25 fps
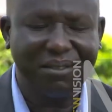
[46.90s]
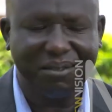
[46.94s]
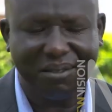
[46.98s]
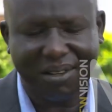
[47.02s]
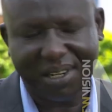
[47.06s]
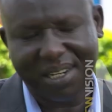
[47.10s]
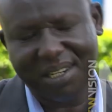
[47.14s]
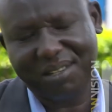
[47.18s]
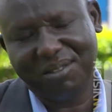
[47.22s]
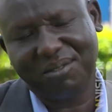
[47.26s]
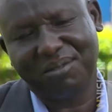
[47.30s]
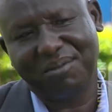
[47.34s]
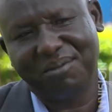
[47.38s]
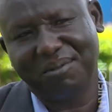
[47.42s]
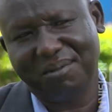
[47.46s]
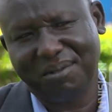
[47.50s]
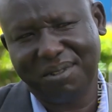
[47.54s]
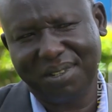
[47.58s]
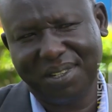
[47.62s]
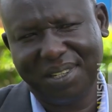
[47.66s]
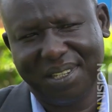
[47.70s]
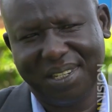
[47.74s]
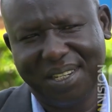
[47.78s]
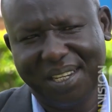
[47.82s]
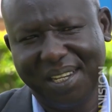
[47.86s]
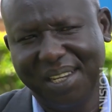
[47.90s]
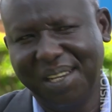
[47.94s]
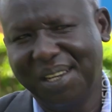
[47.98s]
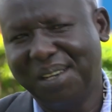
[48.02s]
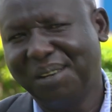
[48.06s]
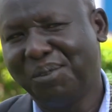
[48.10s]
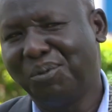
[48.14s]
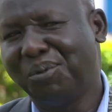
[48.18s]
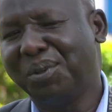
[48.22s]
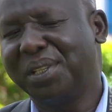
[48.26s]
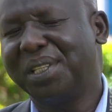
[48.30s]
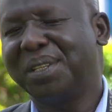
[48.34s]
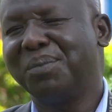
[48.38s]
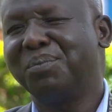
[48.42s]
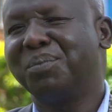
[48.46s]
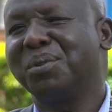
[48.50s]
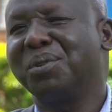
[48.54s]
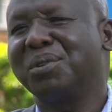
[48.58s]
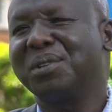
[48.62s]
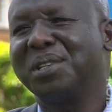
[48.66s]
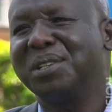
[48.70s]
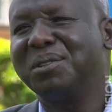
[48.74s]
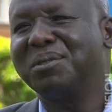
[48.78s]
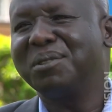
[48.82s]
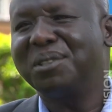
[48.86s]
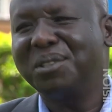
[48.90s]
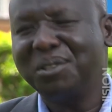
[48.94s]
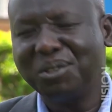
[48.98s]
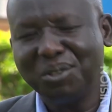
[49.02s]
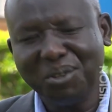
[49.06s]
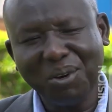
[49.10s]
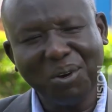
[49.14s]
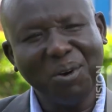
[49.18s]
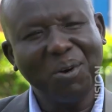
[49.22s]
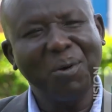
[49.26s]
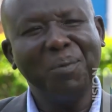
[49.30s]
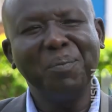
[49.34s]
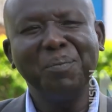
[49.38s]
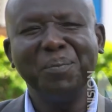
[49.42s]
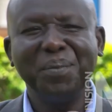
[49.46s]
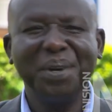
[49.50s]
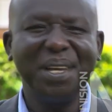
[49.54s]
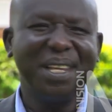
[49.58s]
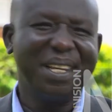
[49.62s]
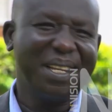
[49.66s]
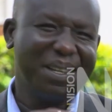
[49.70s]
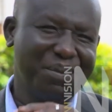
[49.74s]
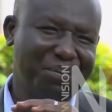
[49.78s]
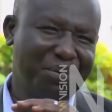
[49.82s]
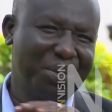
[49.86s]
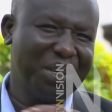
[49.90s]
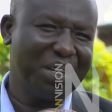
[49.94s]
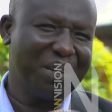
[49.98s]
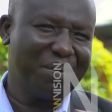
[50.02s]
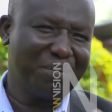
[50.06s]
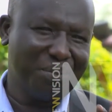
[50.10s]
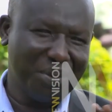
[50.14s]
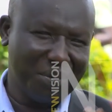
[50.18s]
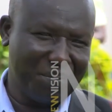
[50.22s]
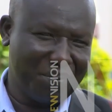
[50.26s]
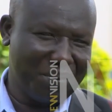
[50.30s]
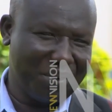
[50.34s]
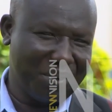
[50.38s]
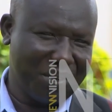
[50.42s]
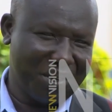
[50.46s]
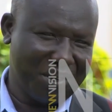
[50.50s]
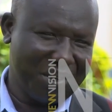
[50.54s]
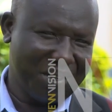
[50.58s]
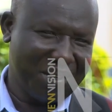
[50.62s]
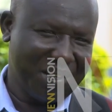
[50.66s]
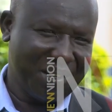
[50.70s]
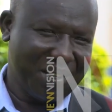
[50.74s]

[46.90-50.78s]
great school, which produced so many big people.